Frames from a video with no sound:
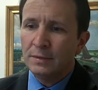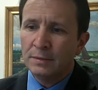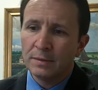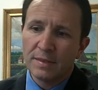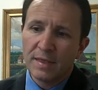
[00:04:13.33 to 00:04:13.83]

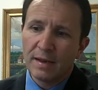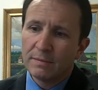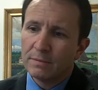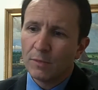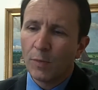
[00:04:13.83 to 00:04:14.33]

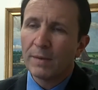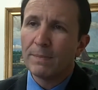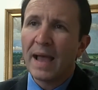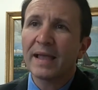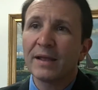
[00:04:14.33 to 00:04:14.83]
then went
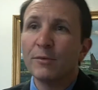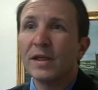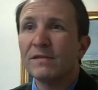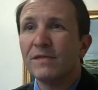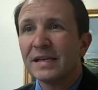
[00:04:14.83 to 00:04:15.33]
back and
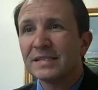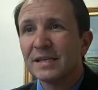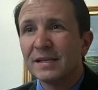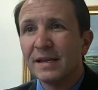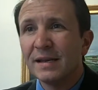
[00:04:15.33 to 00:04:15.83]

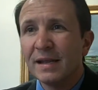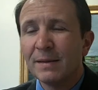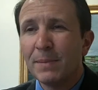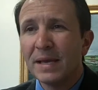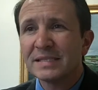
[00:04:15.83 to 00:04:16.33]
reinvested in
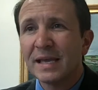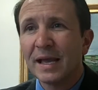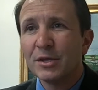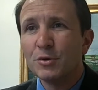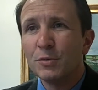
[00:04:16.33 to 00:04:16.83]
the best thing
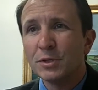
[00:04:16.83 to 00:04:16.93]
I knew,